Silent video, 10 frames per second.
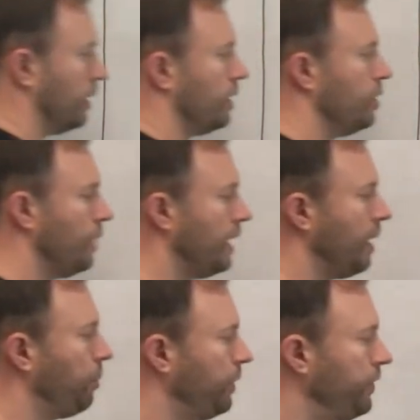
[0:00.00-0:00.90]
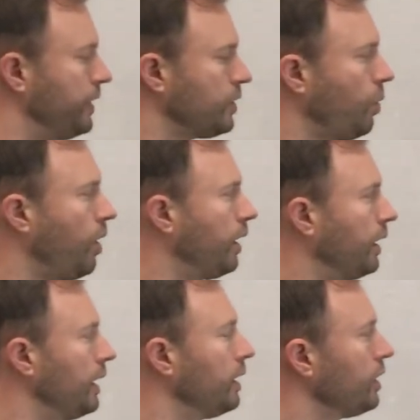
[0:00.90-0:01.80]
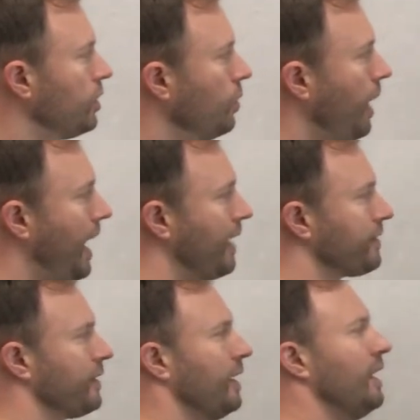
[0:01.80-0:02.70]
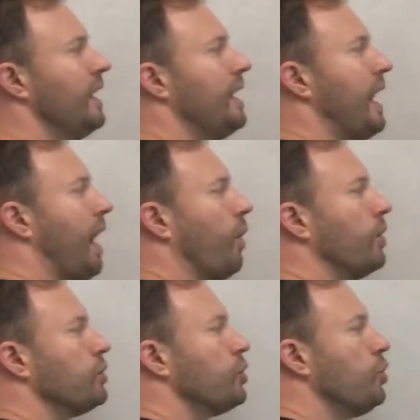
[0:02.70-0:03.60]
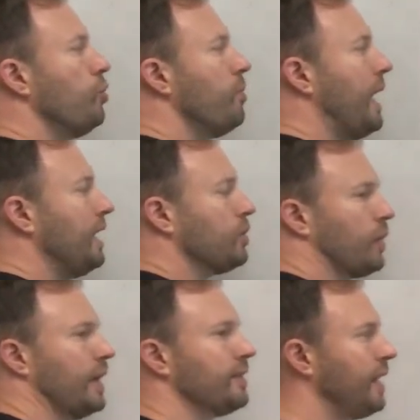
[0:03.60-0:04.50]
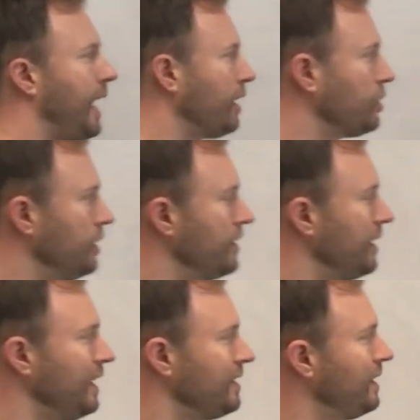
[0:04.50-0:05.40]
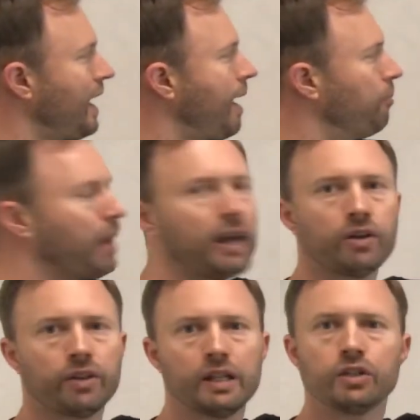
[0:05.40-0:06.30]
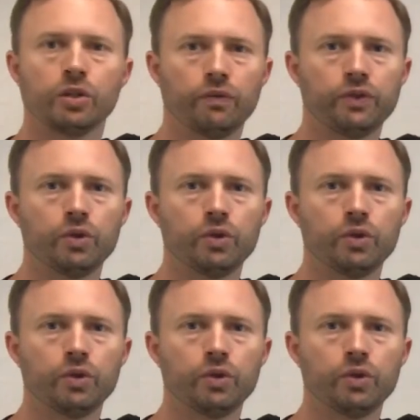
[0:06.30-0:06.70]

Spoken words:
you end up with this quantity, QS. Now, too many transactions is not better than too few